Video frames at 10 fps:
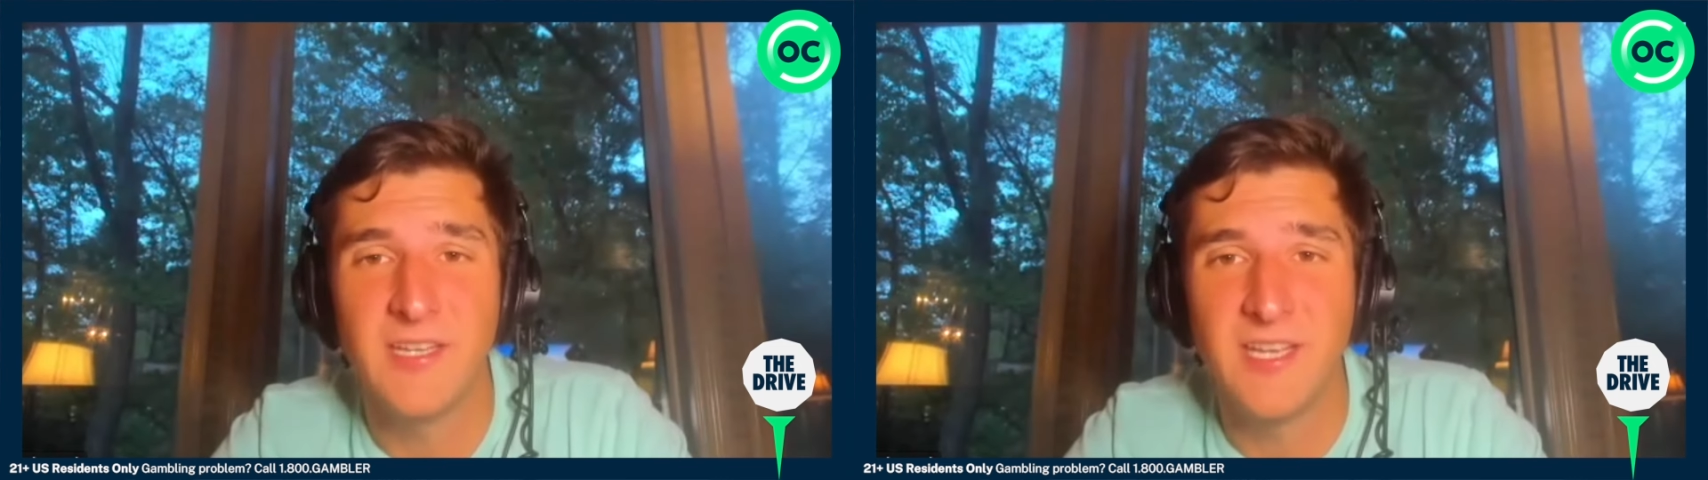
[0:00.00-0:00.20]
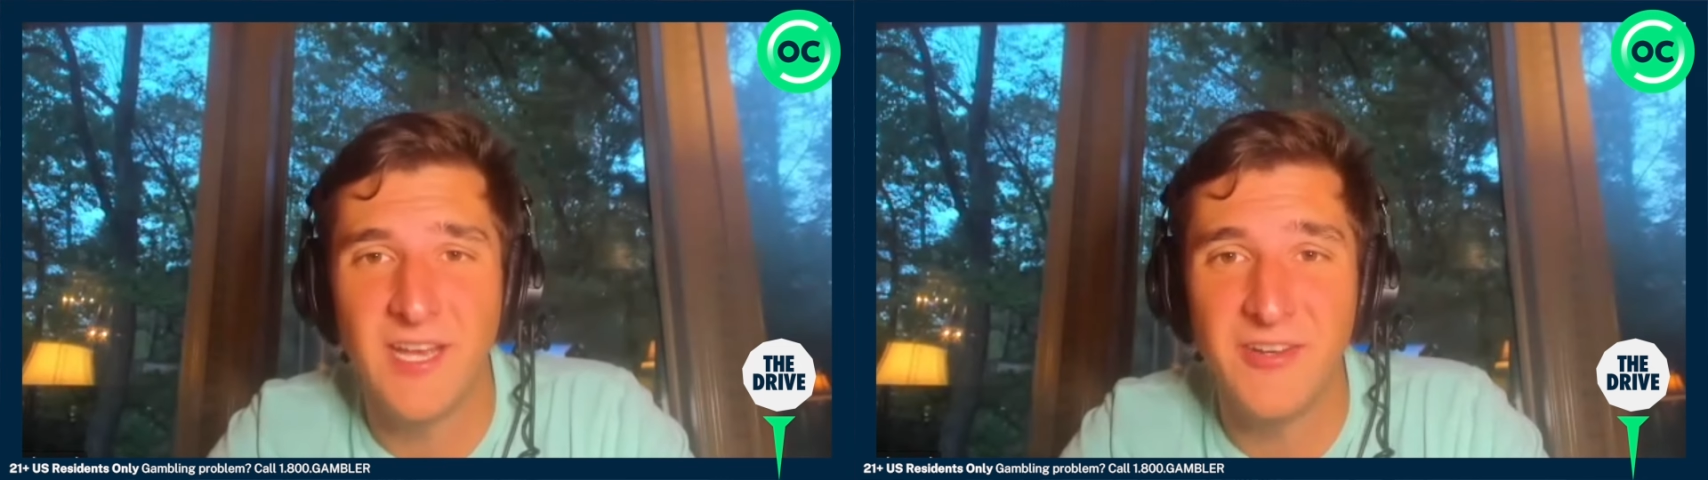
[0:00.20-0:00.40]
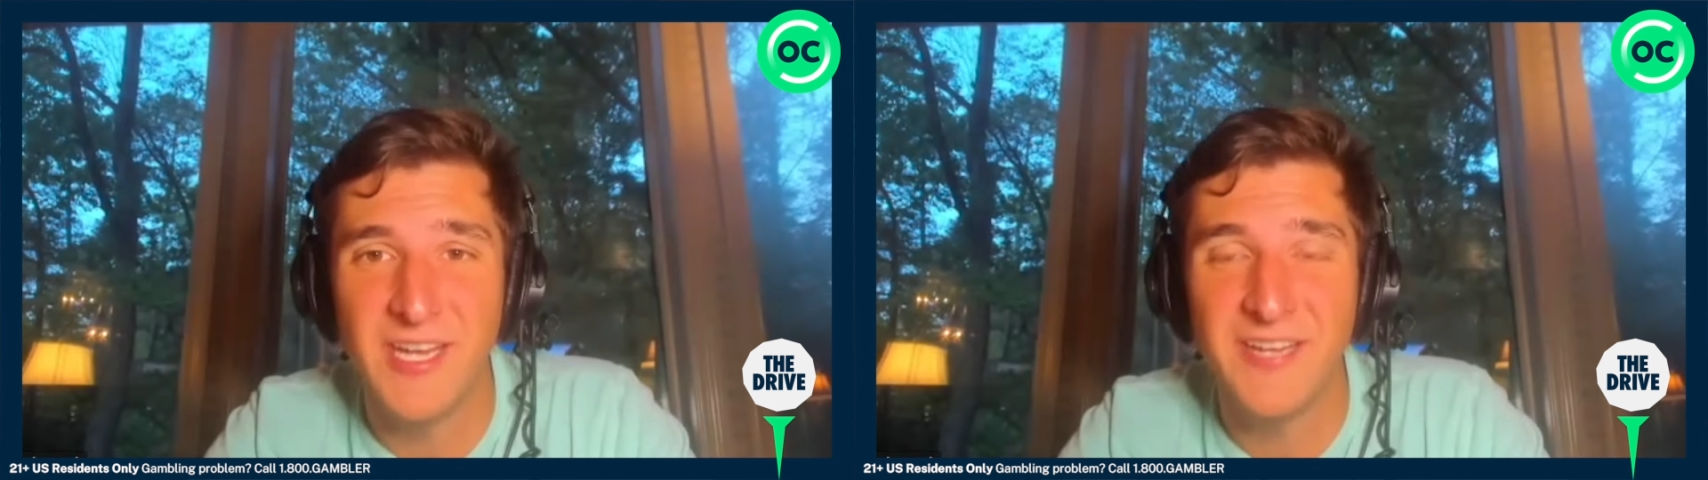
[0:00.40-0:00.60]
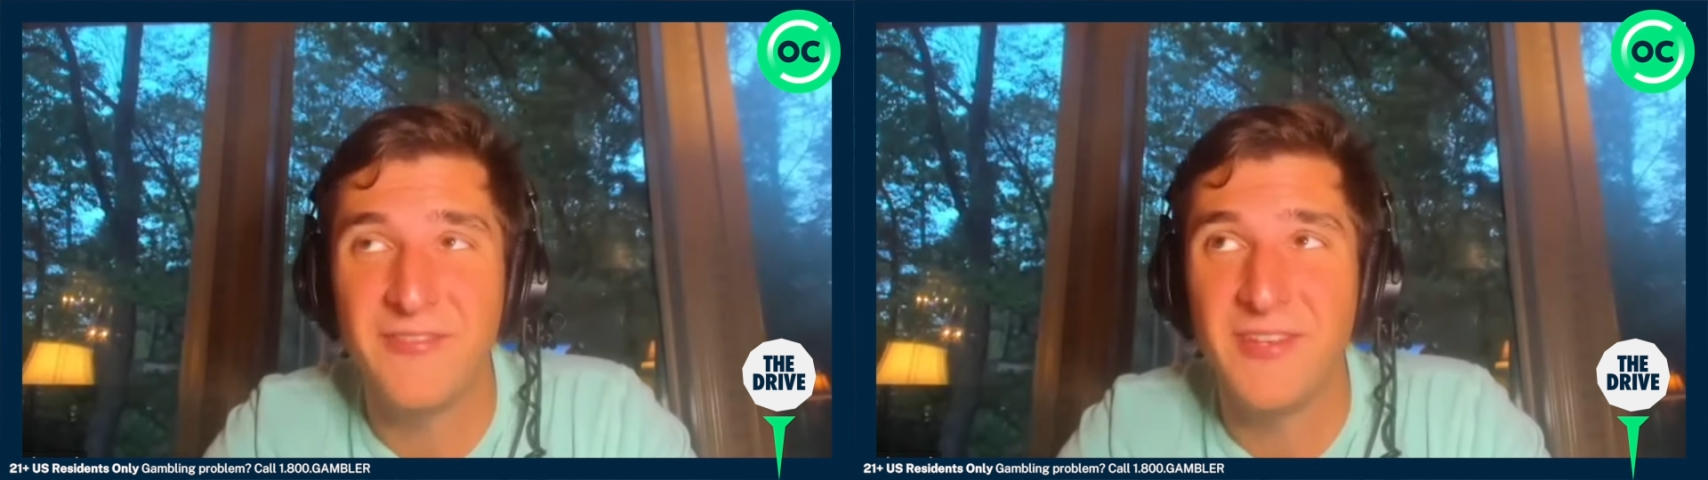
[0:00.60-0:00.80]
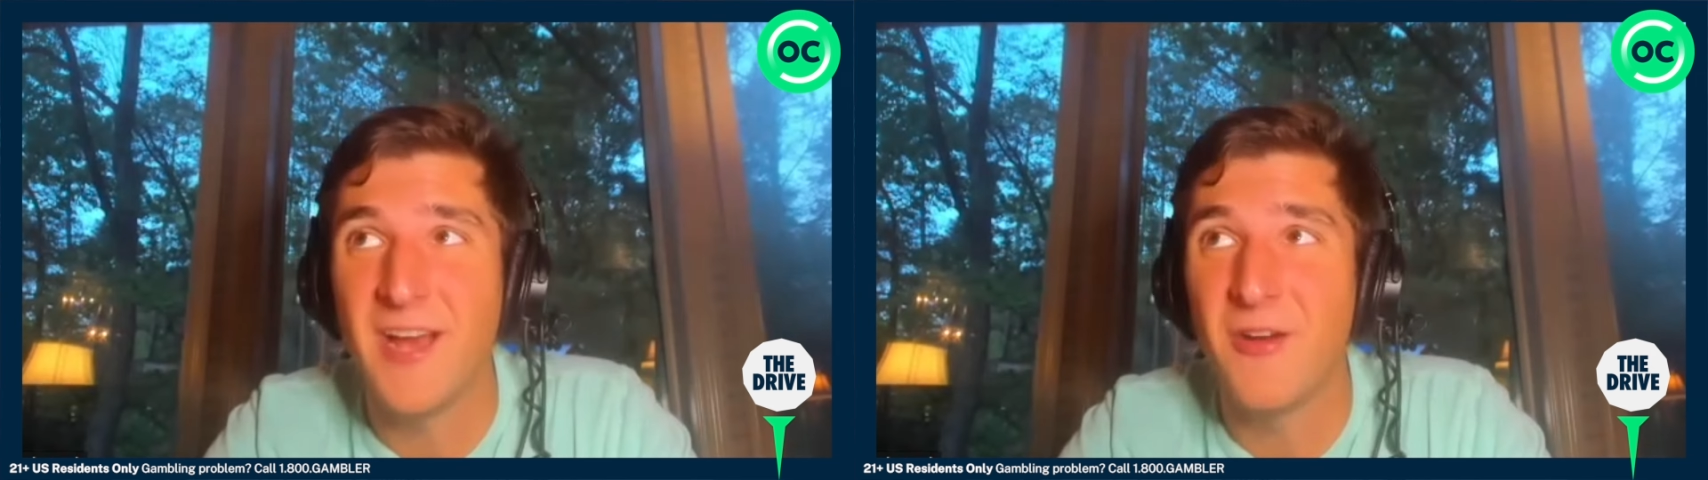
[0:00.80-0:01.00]
I like
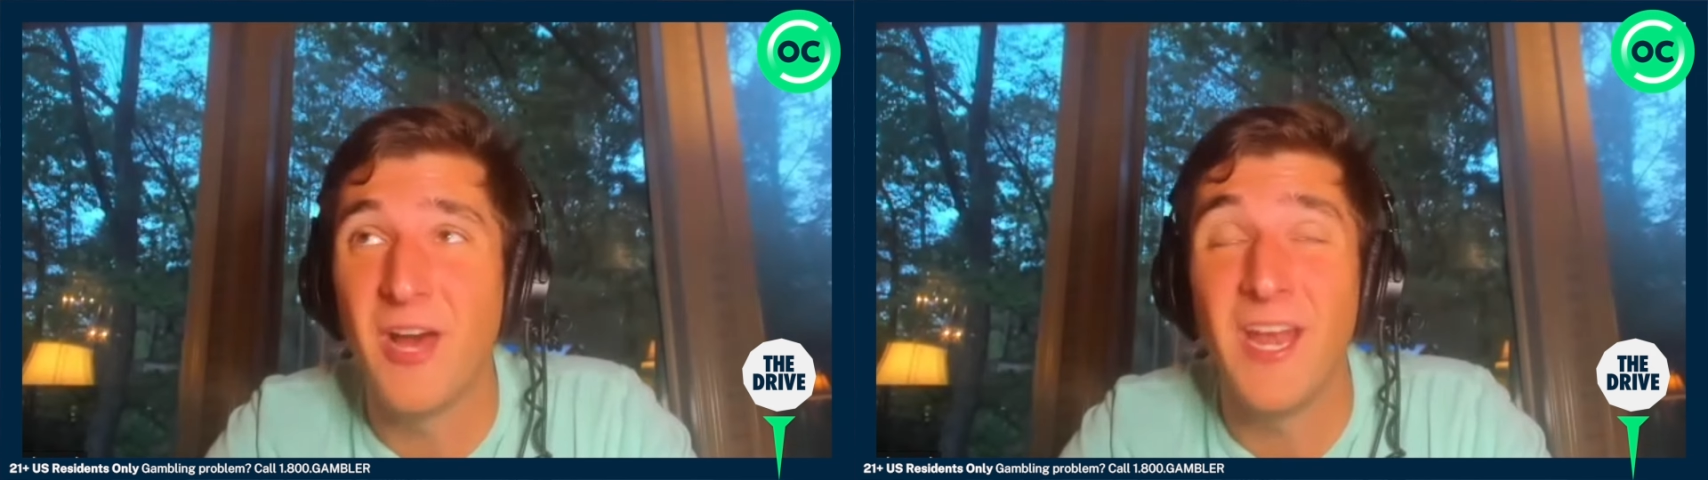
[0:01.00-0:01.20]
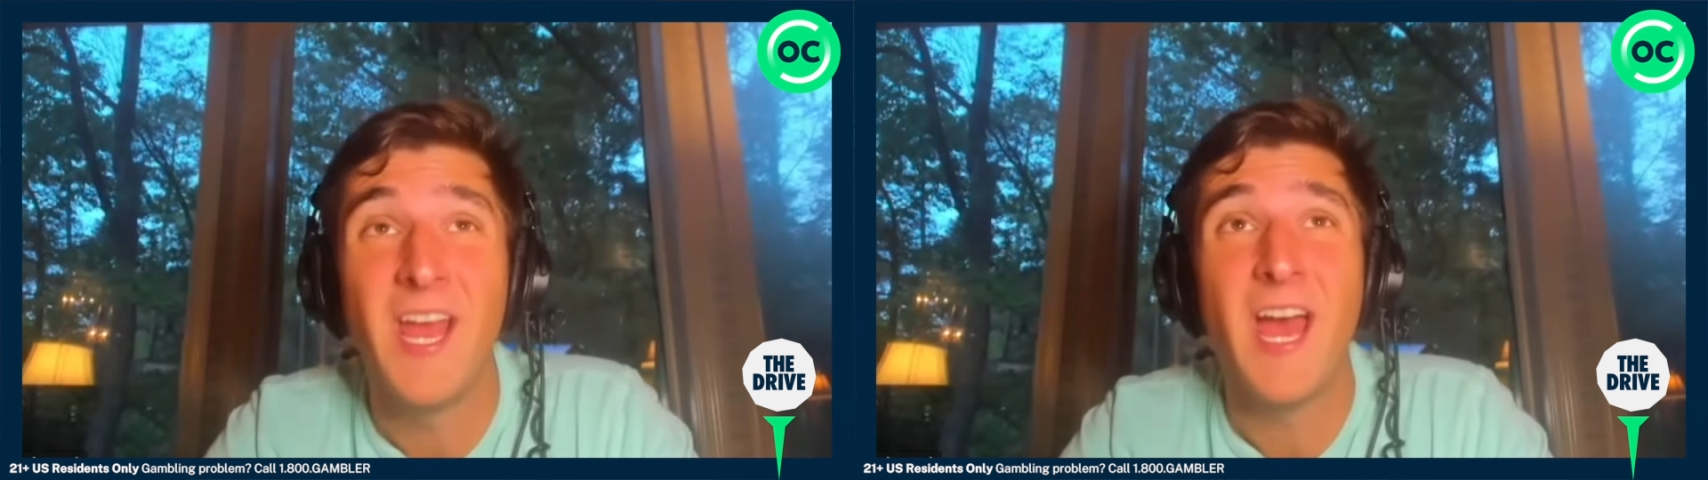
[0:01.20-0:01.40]
Finau a lot.